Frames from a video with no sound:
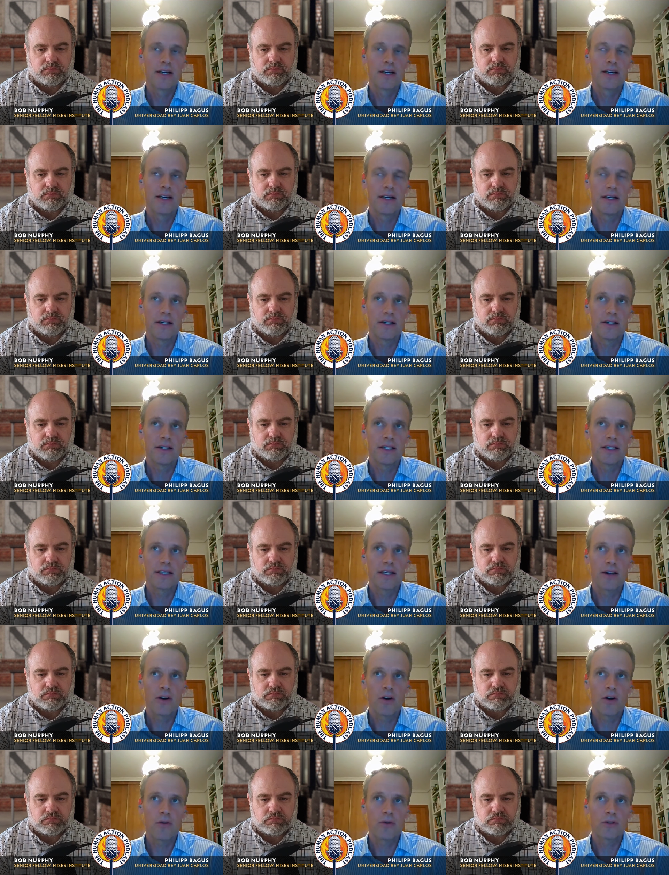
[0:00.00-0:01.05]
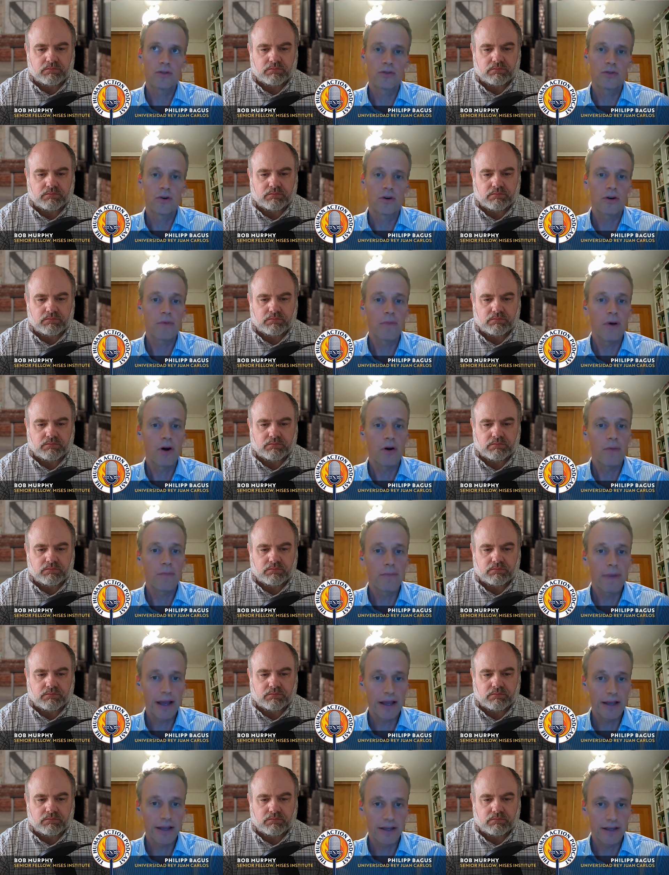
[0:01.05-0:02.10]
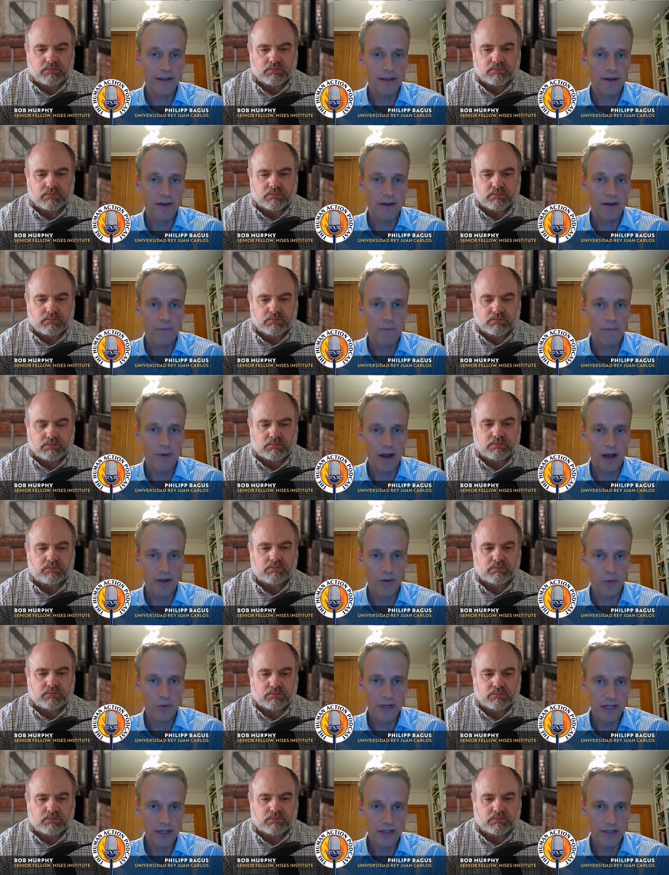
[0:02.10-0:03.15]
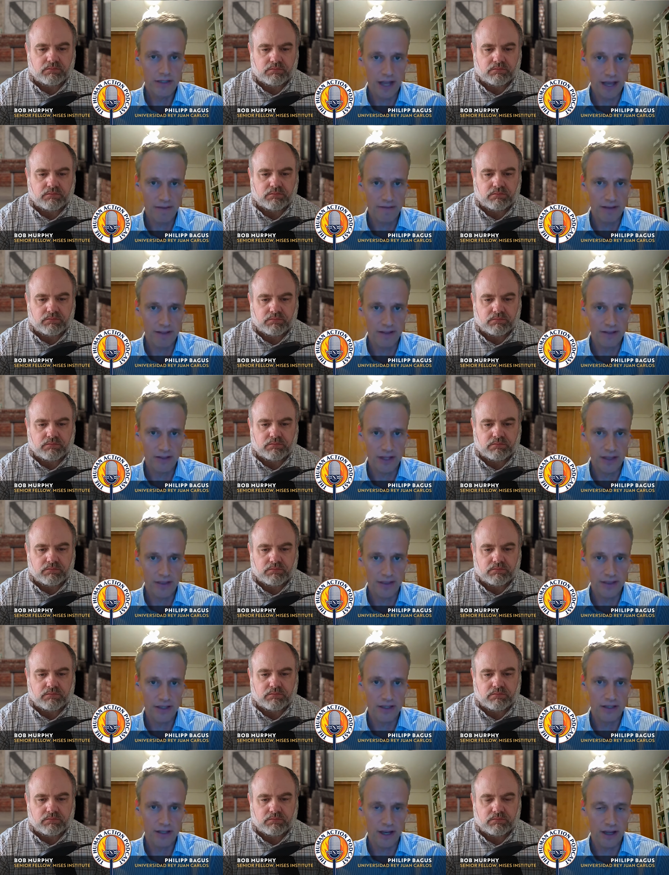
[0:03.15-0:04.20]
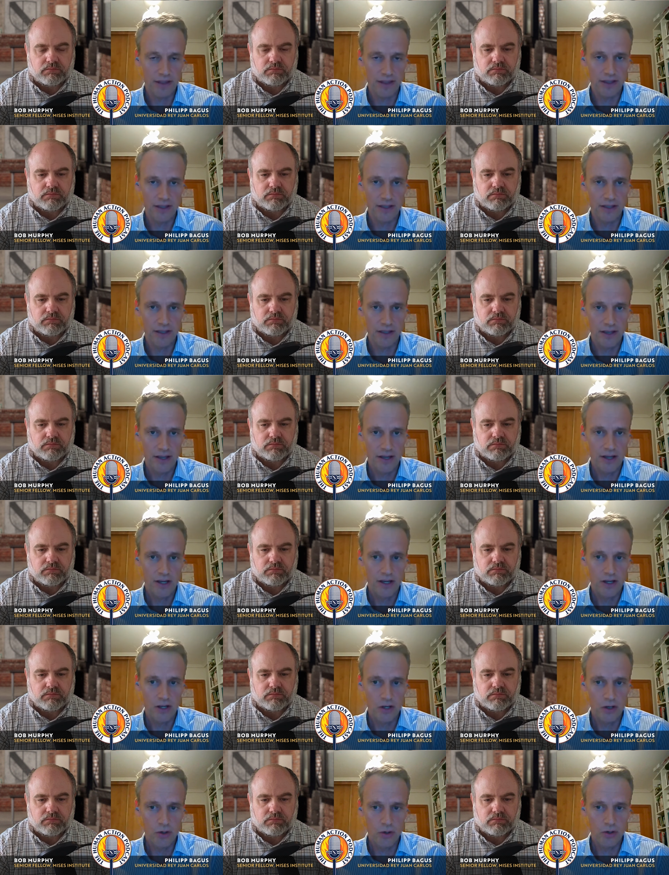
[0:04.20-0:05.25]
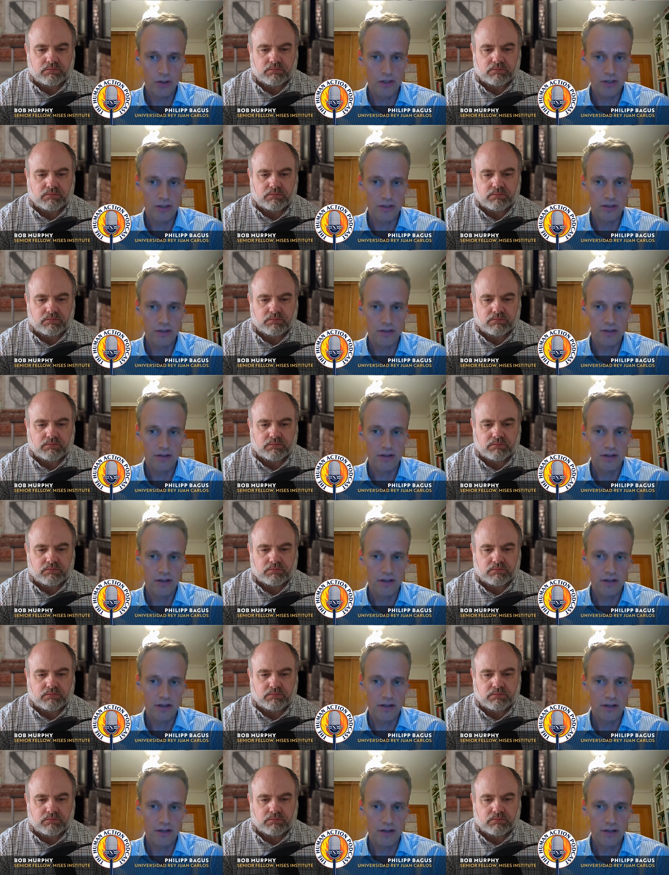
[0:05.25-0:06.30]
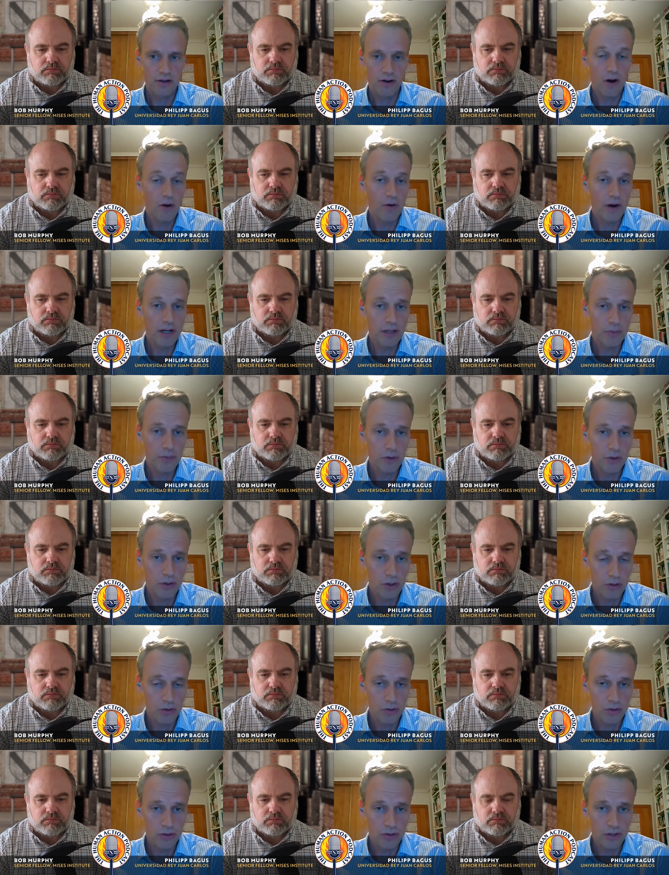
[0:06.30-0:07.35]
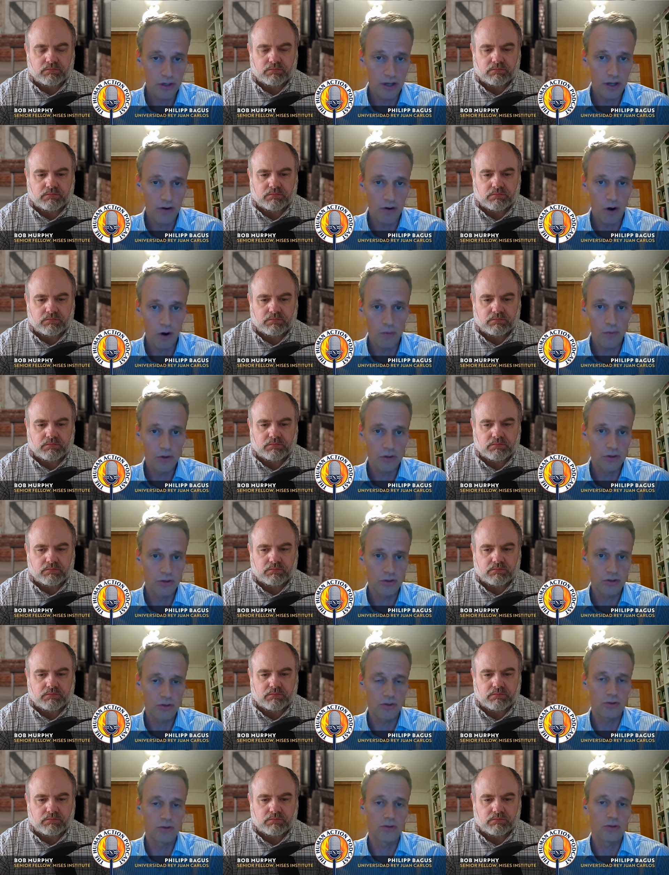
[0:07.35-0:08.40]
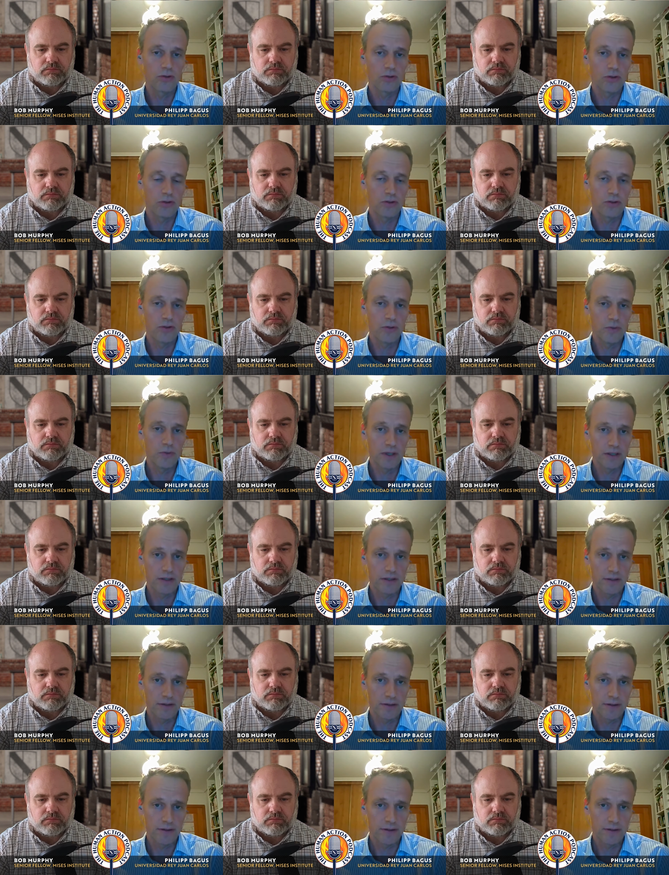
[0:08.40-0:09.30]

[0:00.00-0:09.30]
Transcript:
Speaker 1: Yeah, they always talk about backing by real savings, and these are the goods uh, already produced and almost sold to consumers.